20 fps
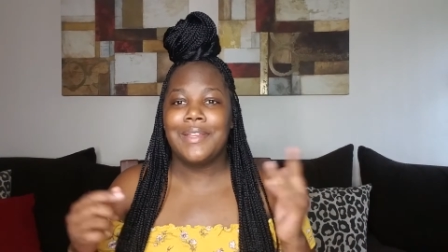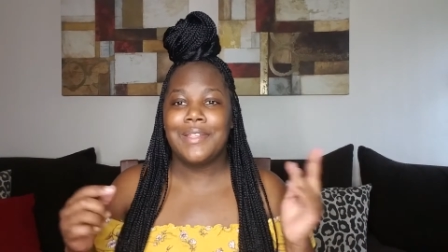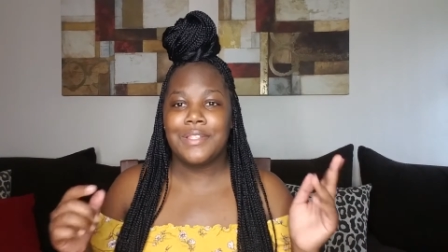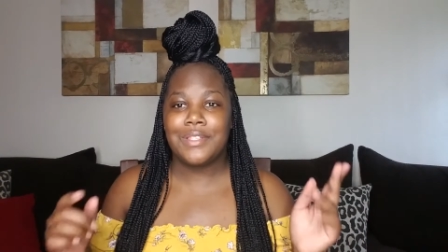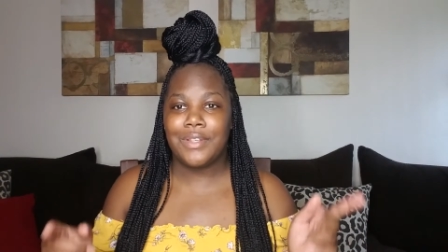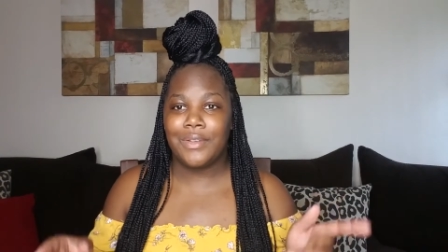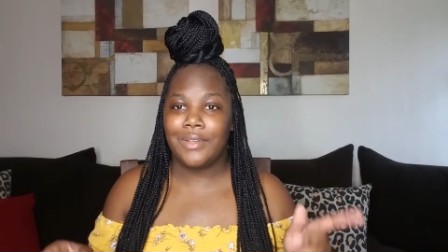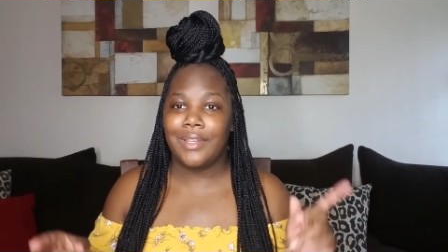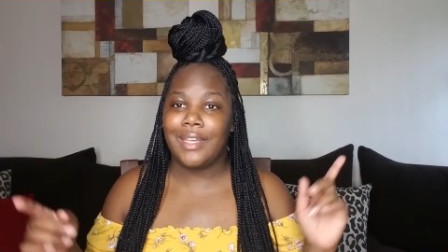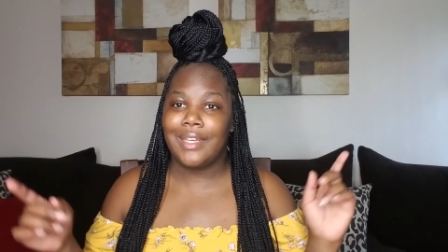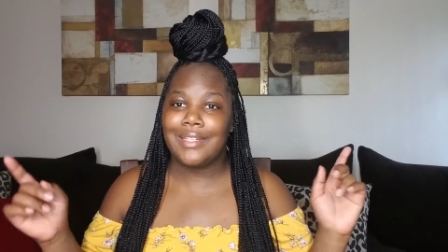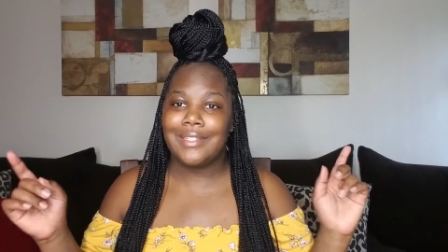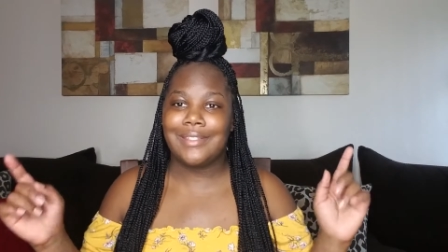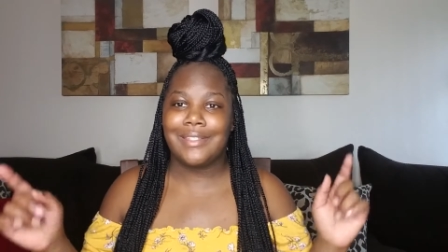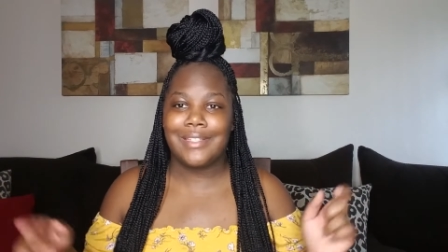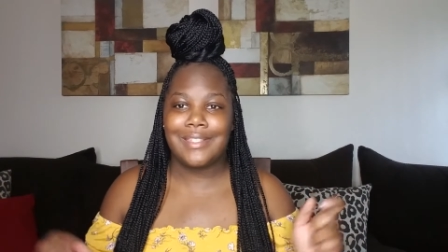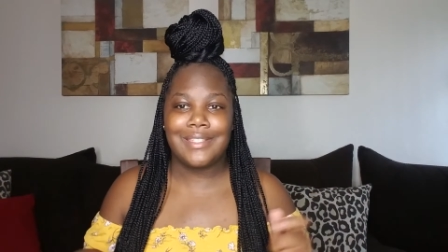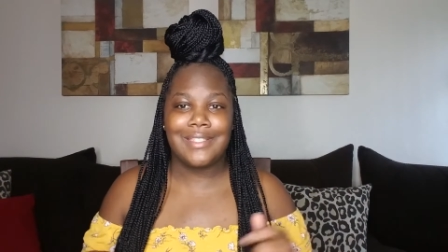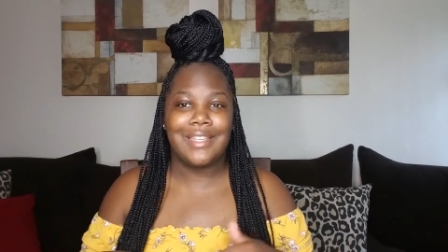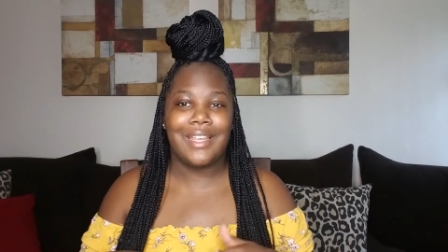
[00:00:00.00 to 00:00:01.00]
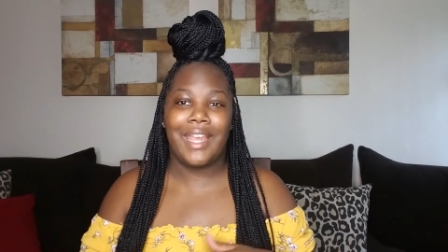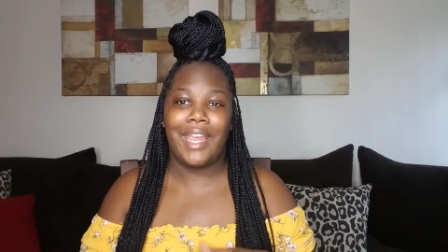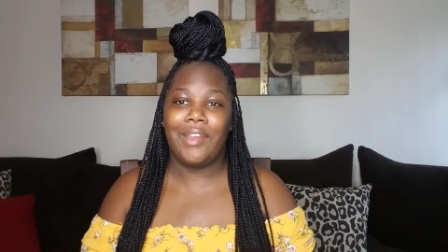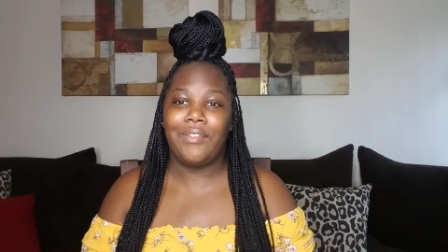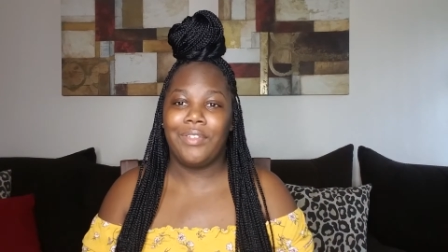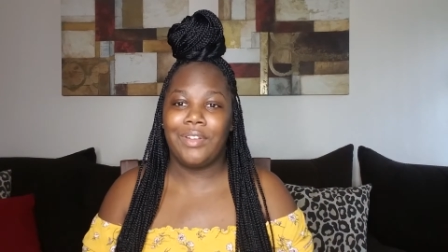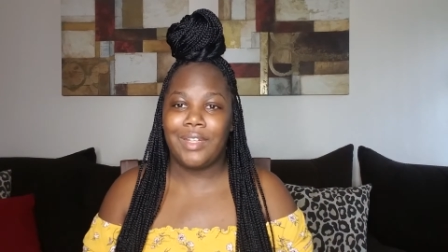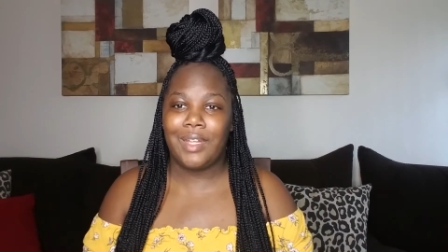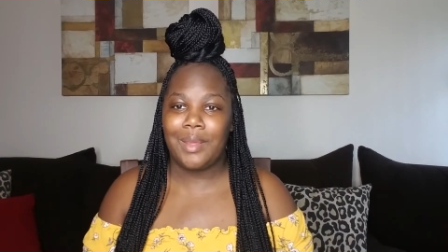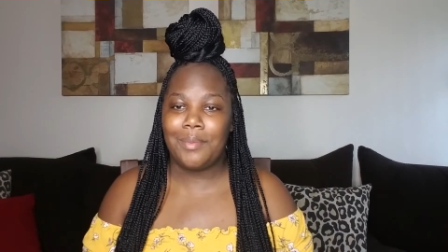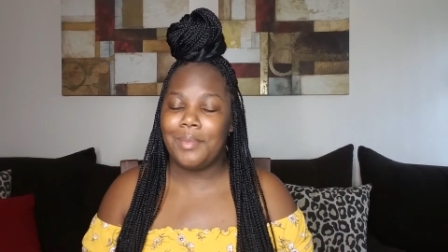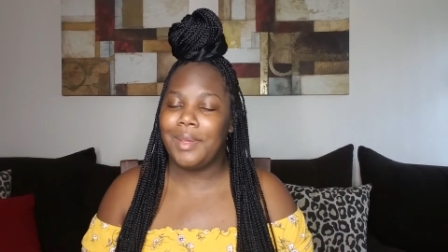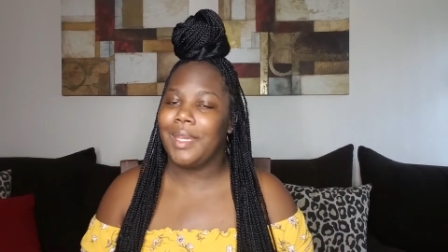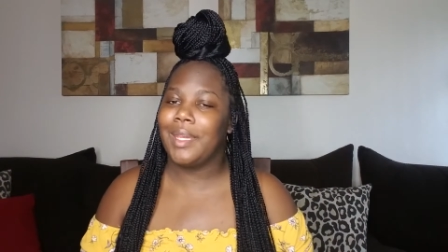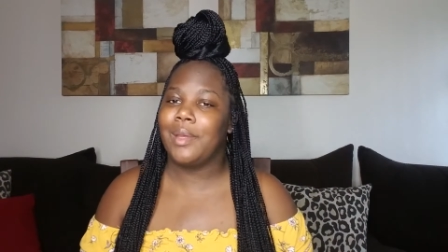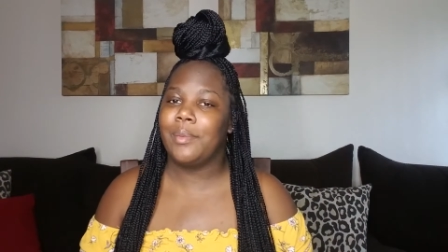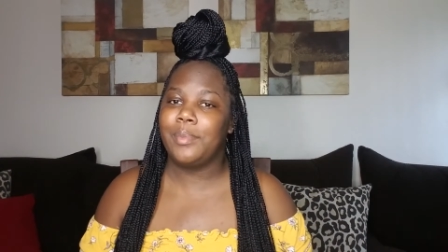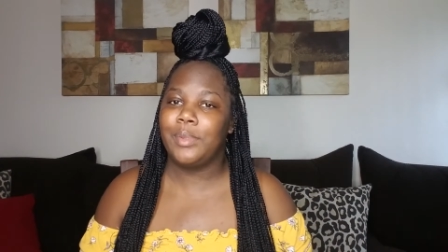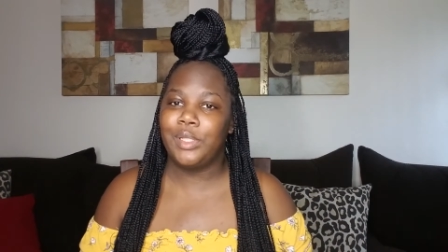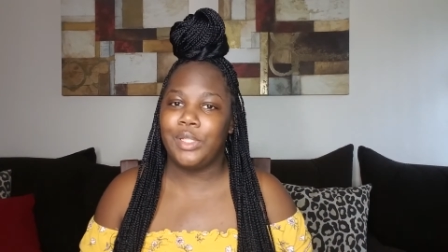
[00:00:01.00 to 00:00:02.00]
So yes, this is an everyday
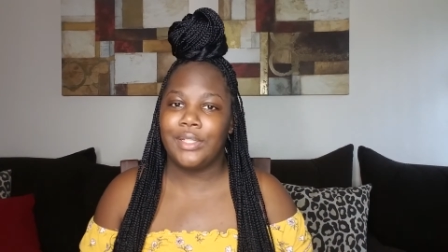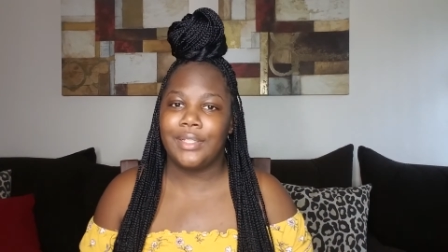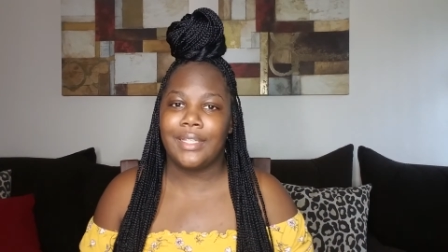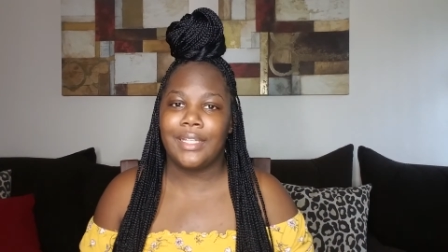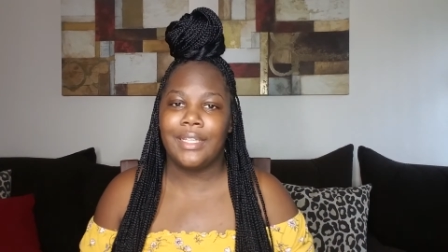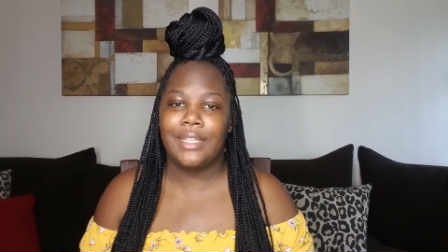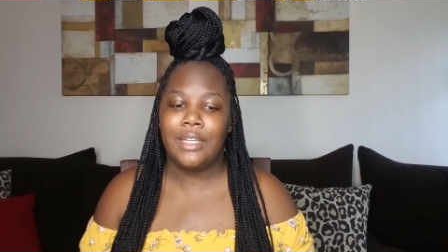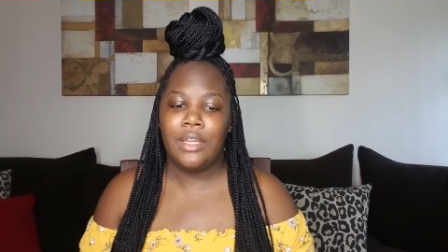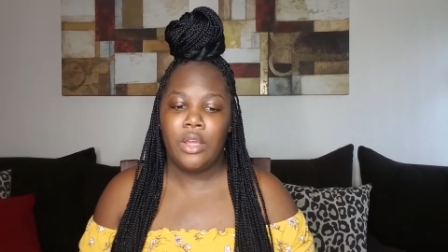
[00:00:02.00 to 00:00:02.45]
makeup look